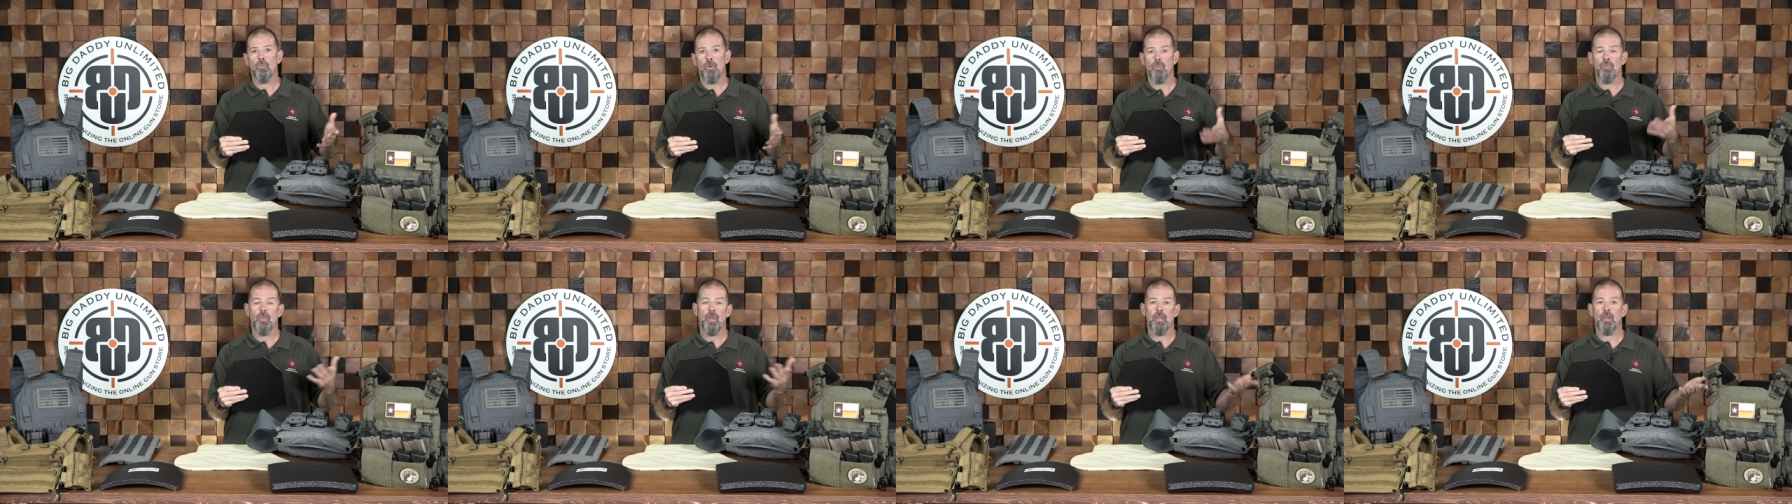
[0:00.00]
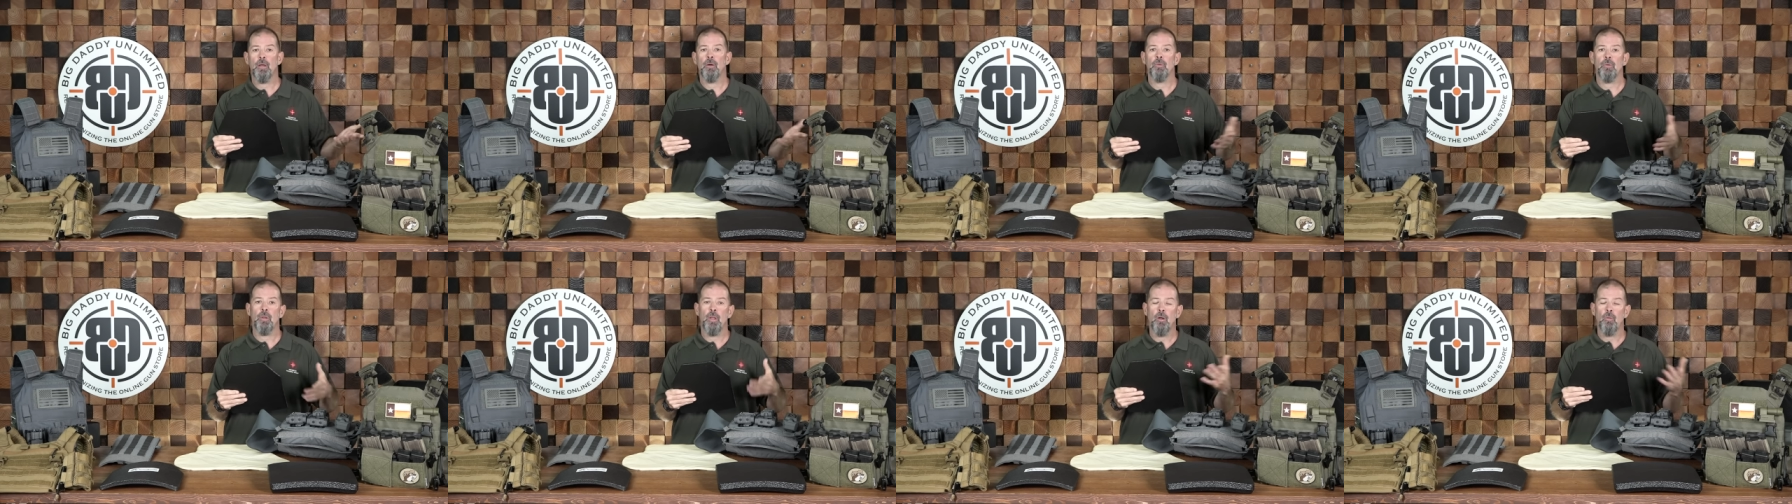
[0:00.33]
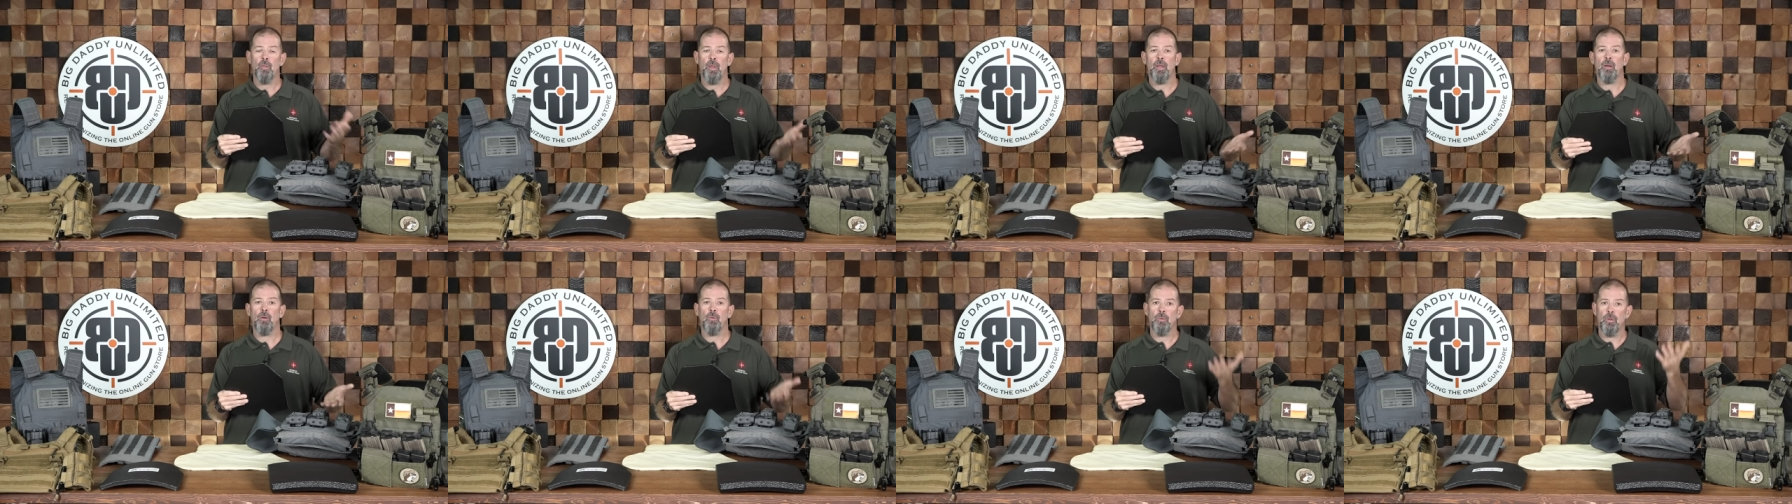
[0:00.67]
what they don't know.
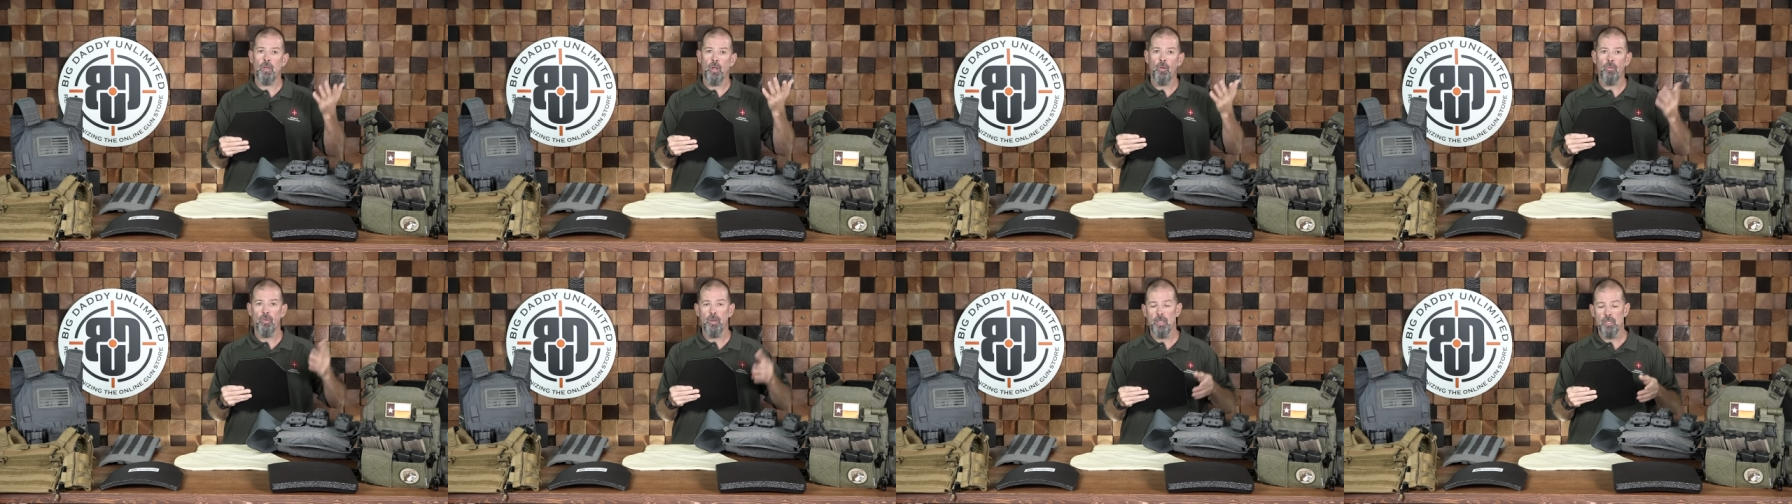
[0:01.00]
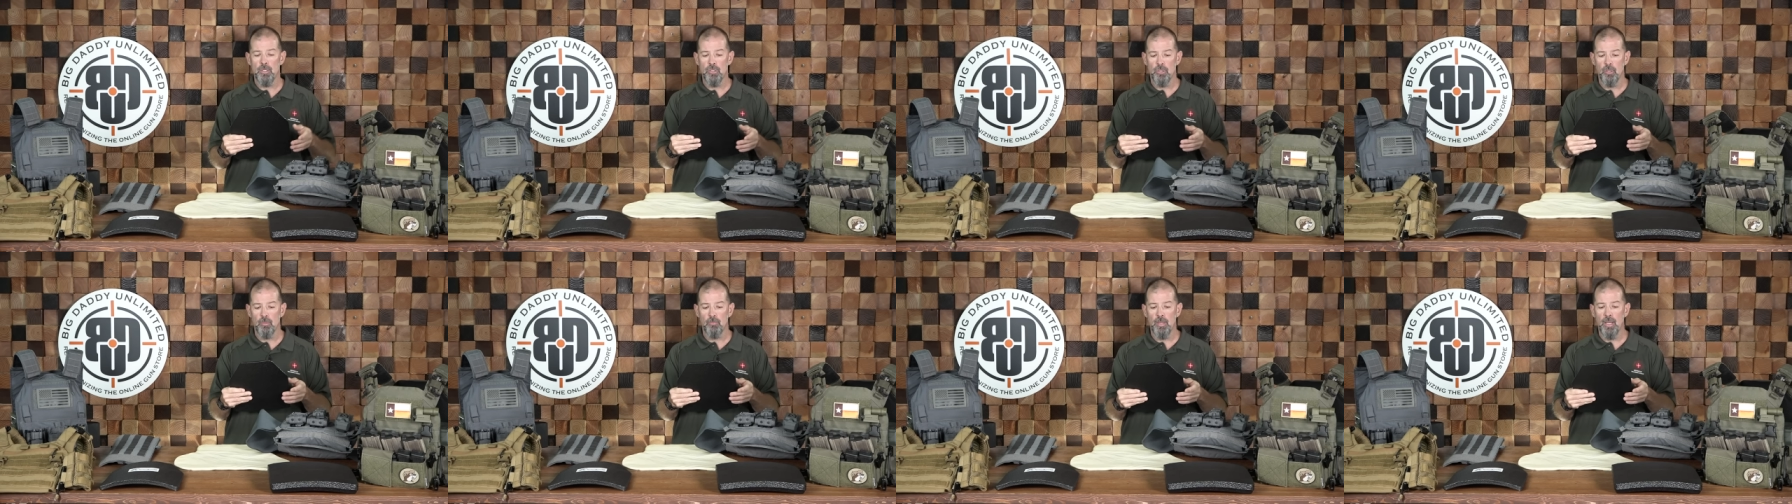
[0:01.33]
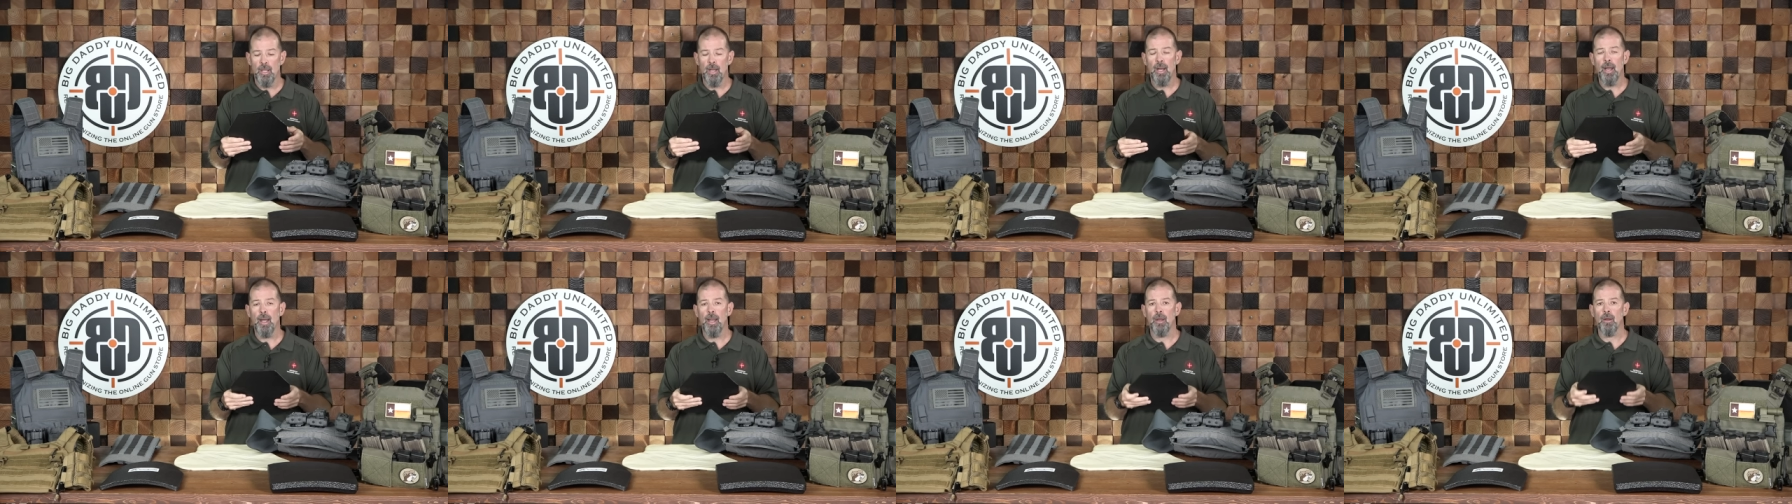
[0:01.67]
They don't know that it should be
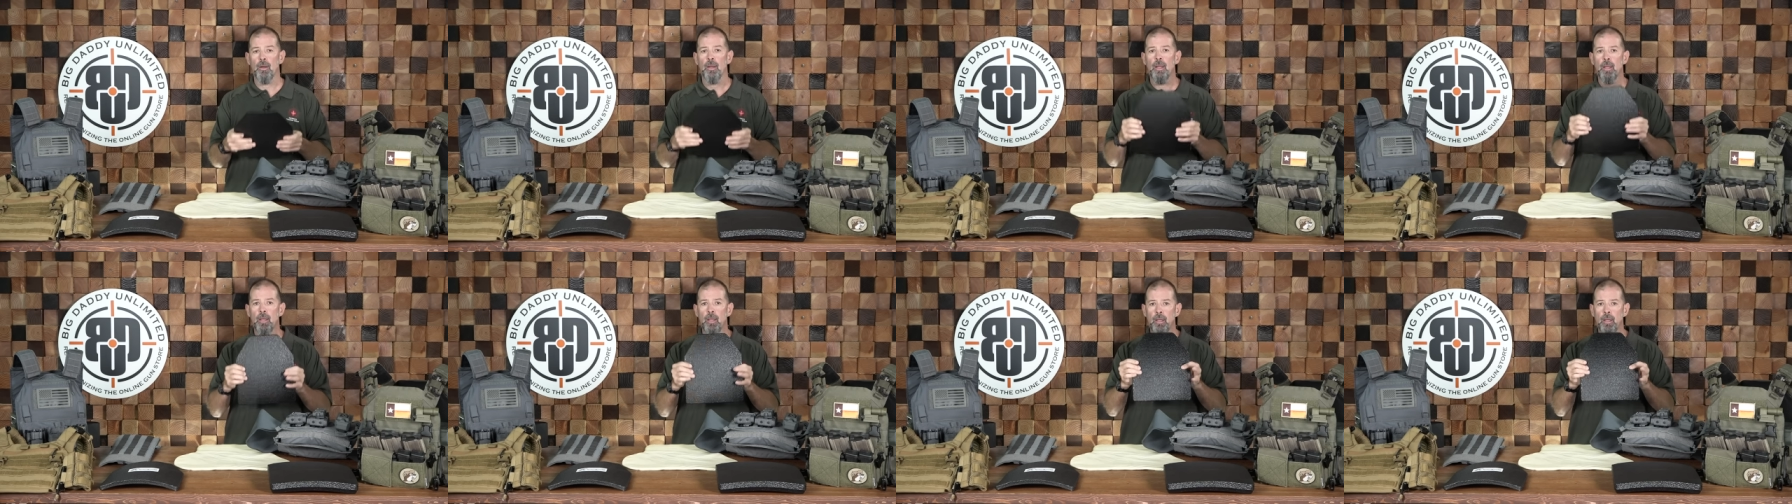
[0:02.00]
higher.